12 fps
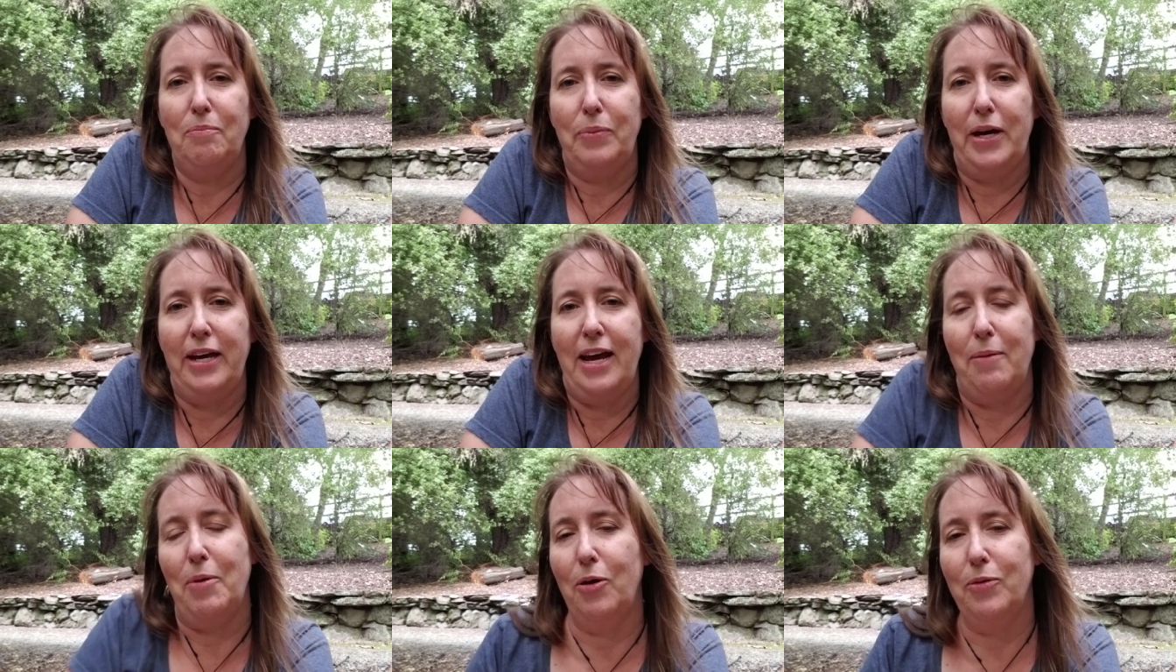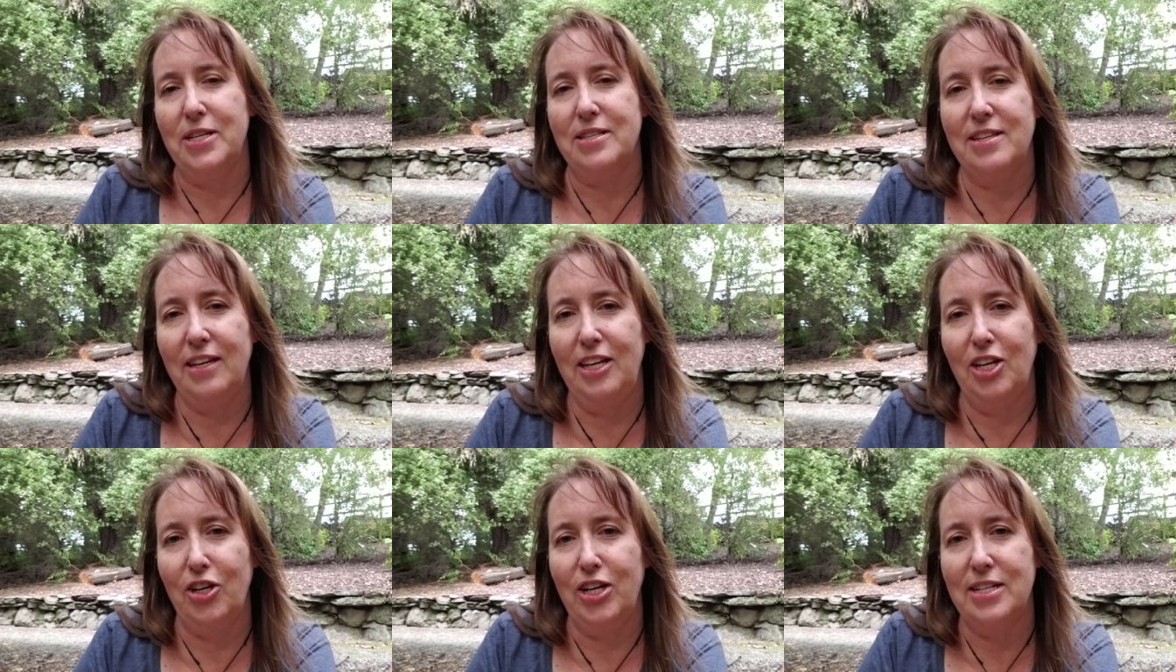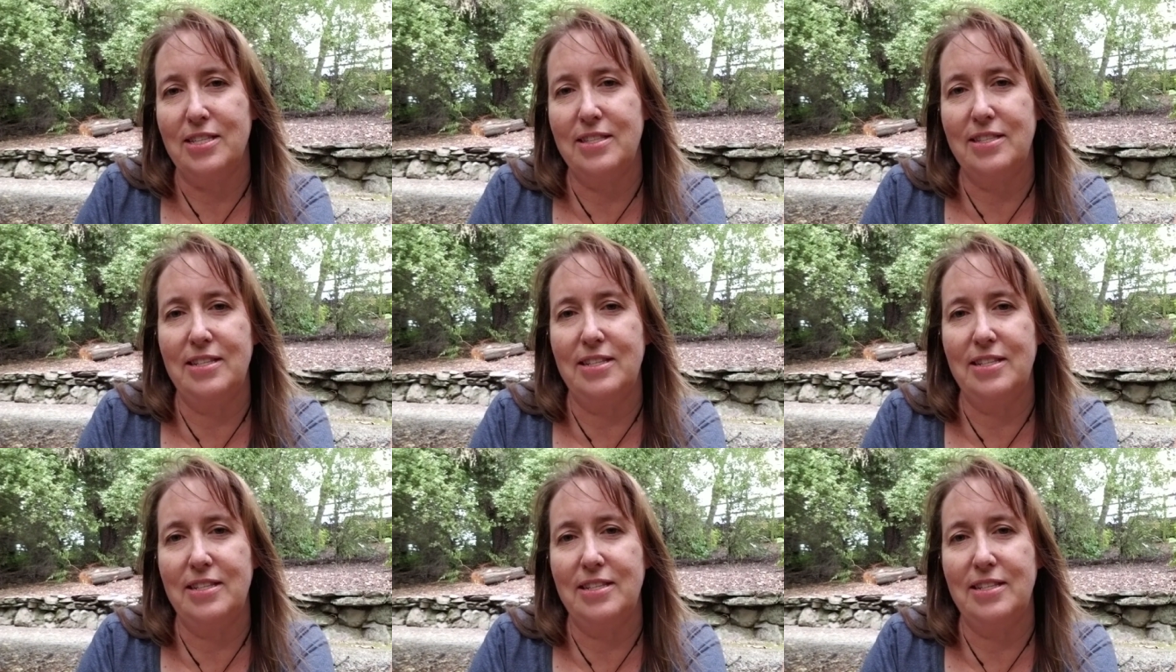but I'm always curious